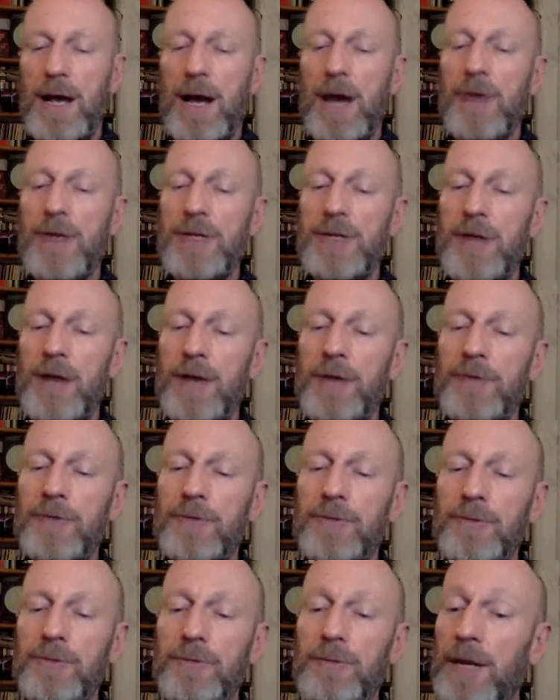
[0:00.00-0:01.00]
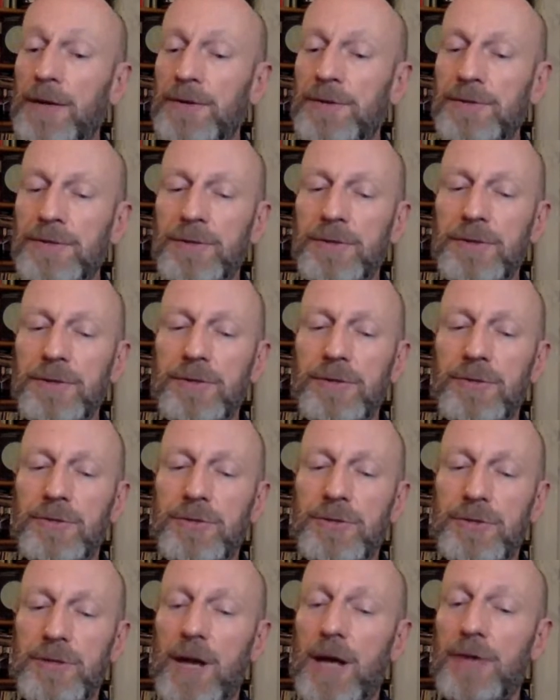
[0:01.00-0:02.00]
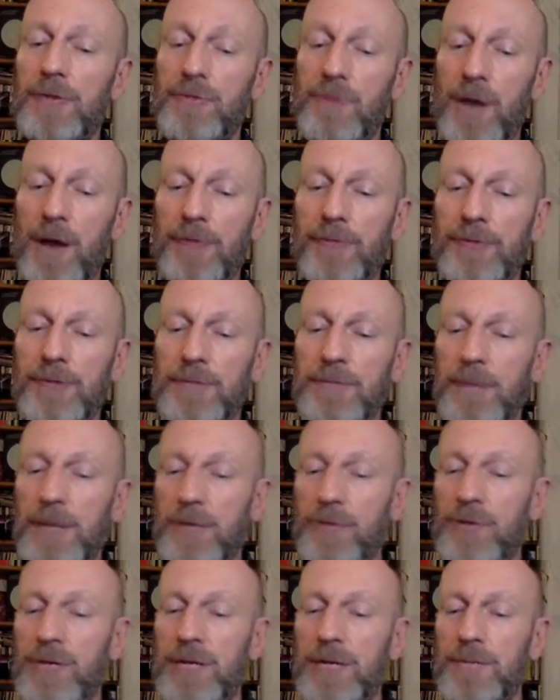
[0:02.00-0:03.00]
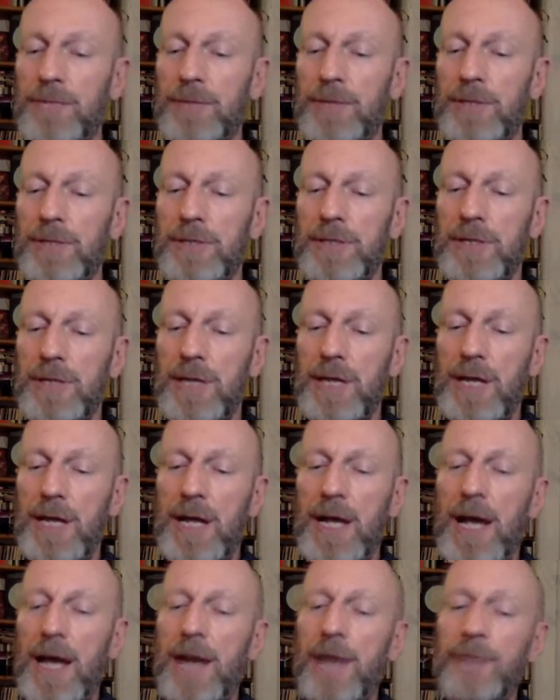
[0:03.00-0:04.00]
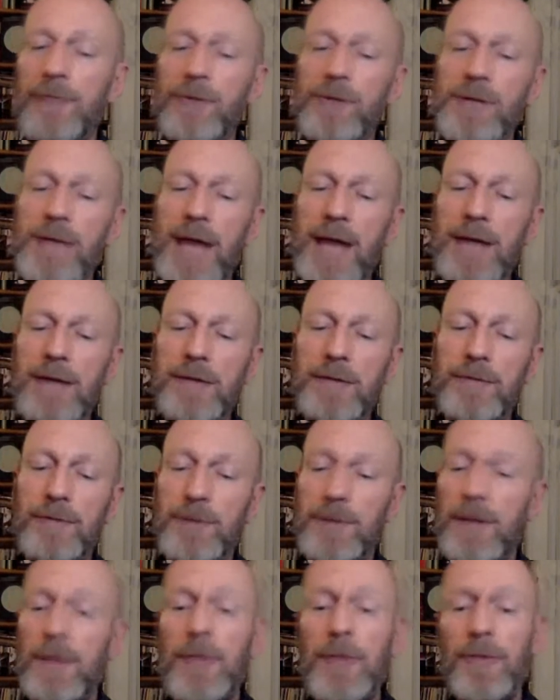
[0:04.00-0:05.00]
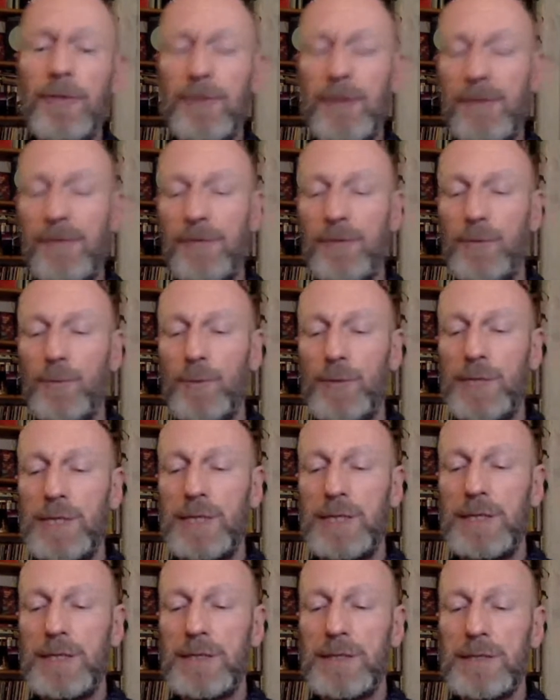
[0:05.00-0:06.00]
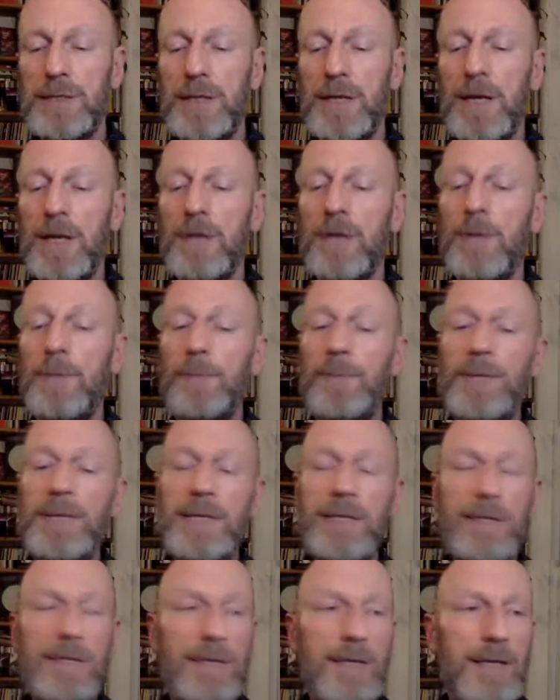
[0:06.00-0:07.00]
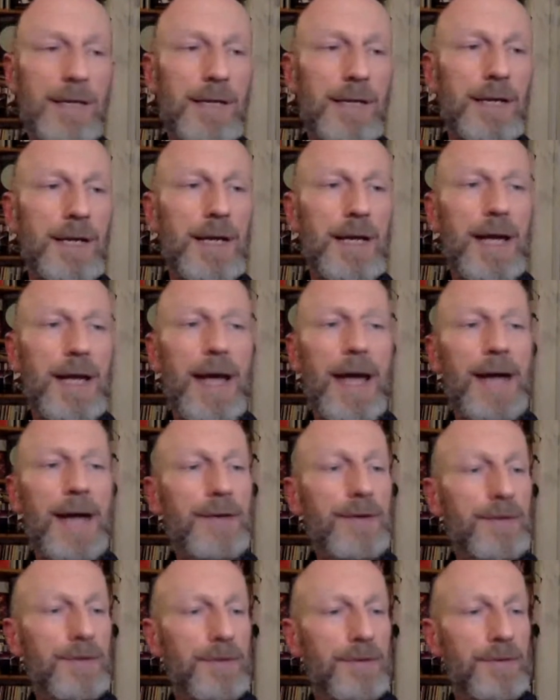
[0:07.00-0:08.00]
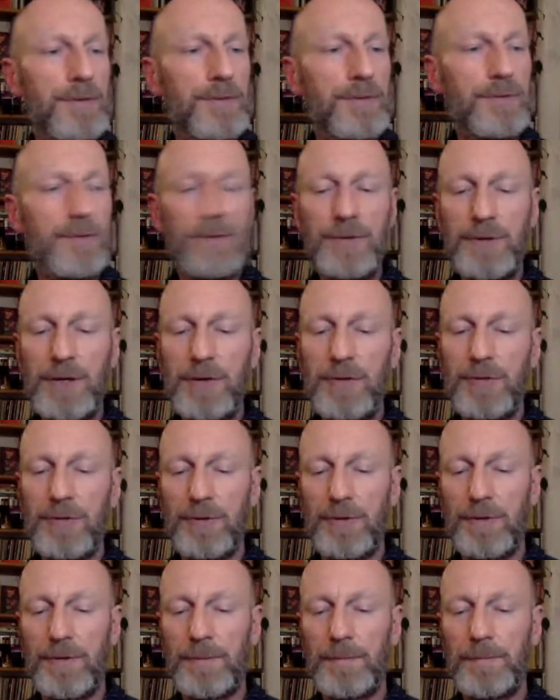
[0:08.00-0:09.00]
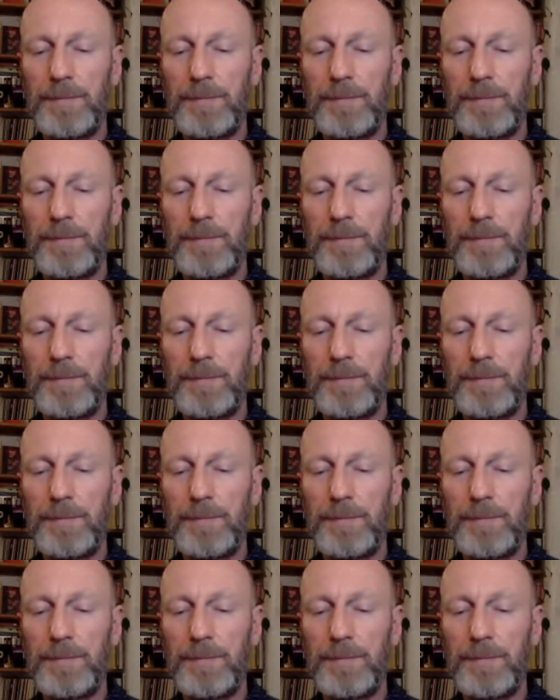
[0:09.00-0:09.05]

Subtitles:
I return to London to start drafting my treatment, and I forget for another several weeks completely Edgar's condition.